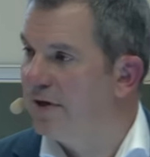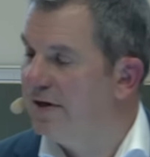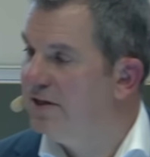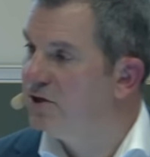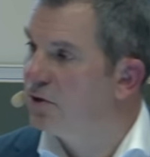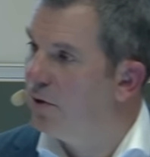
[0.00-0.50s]
They
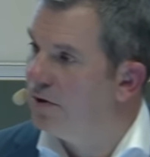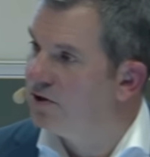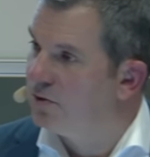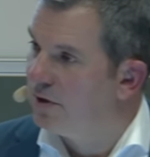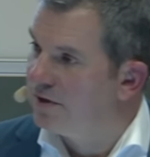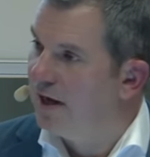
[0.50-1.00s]
need to go
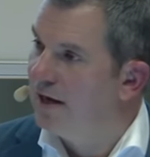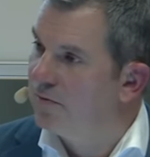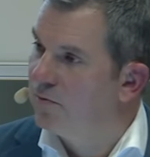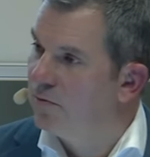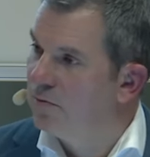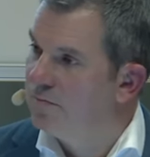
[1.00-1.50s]
into a
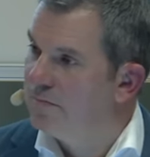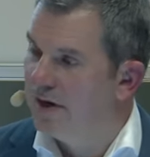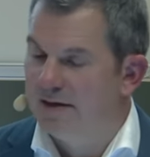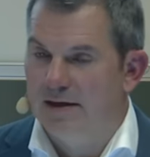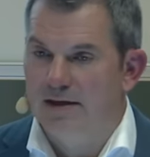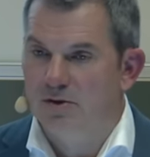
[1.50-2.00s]
dark room
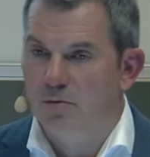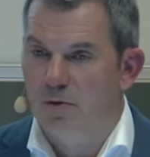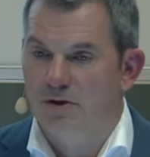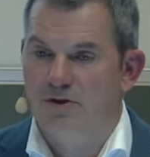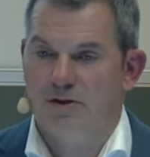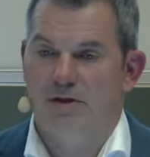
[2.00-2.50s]
and they need to
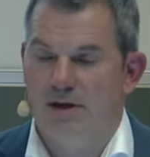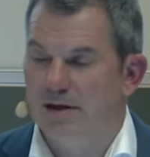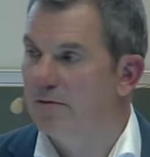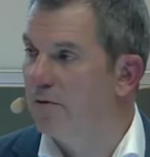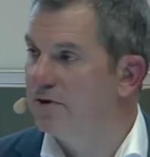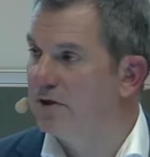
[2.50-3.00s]
watch an
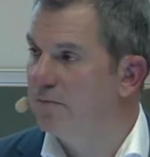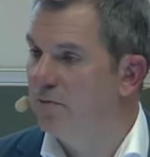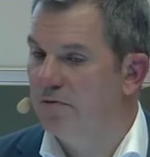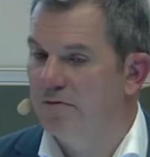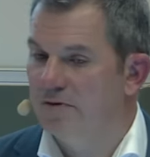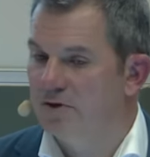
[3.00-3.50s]
erotic
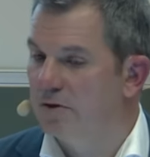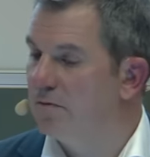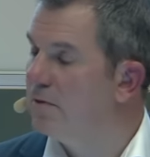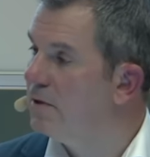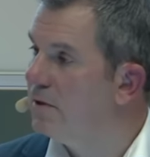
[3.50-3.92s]
movie. So,